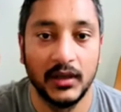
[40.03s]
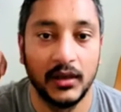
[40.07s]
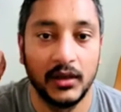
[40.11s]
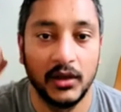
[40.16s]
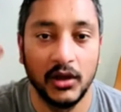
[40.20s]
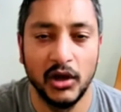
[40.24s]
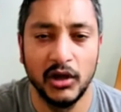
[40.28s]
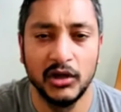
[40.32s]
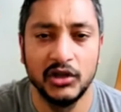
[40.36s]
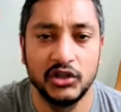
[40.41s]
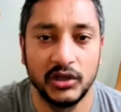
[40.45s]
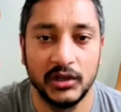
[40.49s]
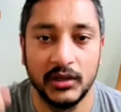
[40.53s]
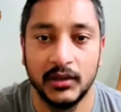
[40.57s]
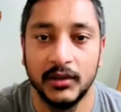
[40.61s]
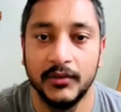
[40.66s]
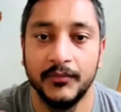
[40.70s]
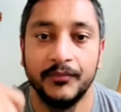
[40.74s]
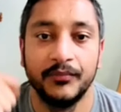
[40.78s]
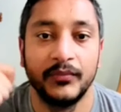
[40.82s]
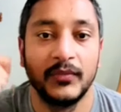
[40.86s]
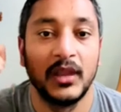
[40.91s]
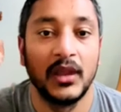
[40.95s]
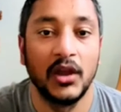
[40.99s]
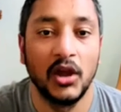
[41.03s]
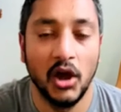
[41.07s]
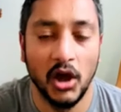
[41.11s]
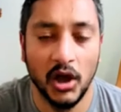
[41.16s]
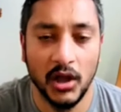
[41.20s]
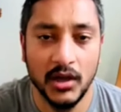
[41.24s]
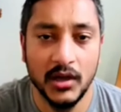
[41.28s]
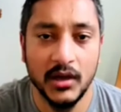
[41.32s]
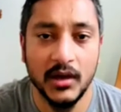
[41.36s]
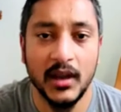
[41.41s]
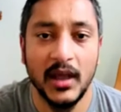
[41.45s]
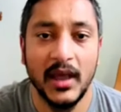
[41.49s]
Kanchan,
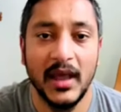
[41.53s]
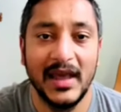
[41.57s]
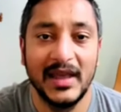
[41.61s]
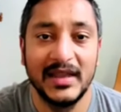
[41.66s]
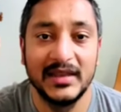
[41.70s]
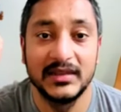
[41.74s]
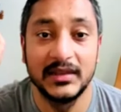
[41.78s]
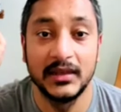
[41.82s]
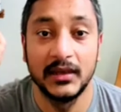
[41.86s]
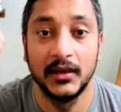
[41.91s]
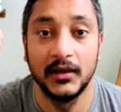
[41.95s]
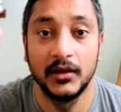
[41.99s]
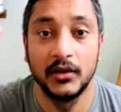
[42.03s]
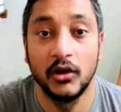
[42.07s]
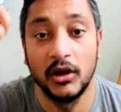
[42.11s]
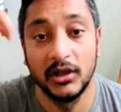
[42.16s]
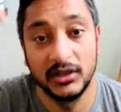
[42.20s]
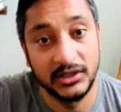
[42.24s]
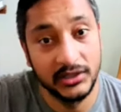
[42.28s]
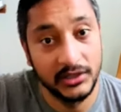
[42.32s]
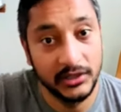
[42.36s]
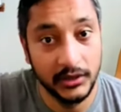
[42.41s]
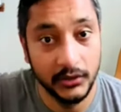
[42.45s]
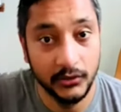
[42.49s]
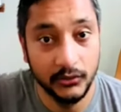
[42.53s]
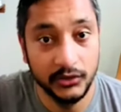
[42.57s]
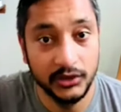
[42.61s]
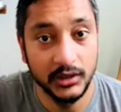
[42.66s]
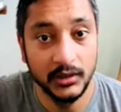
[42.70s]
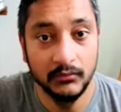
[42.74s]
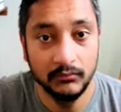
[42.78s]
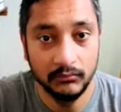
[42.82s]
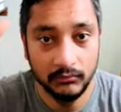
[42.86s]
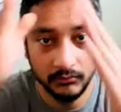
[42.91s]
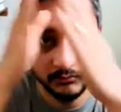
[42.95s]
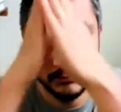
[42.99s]
Kan as in
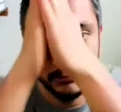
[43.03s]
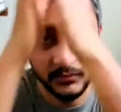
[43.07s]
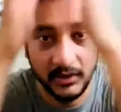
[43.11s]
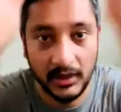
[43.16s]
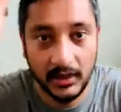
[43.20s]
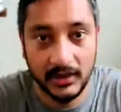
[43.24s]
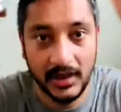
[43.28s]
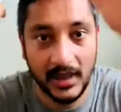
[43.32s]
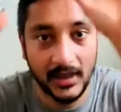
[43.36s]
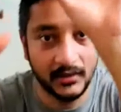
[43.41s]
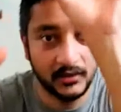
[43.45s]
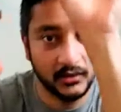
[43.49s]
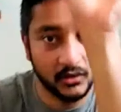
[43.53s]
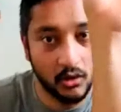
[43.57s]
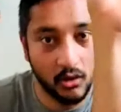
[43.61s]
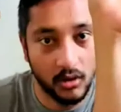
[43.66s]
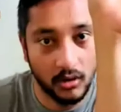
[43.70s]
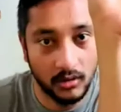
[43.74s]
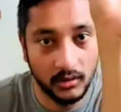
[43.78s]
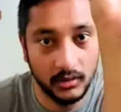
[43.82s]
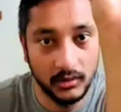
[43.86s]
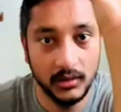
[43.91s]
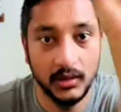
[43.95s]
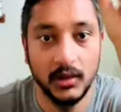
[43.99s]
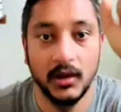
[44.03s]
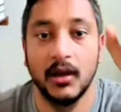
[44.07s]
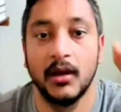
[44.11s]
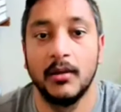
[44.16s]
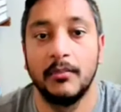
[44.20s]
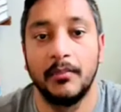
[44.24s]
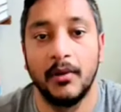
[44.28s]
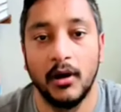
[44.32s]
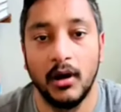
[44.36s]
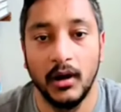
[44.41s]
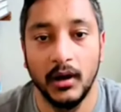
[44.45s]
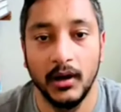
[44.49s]
constitution, break that Kan
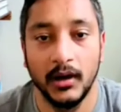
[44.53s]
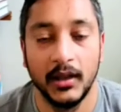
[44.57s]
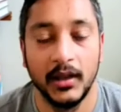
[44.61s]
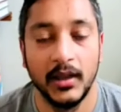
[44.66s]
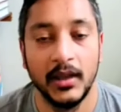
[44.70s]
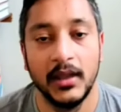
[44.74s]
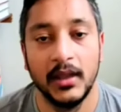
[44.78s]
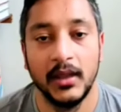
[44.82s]
apart.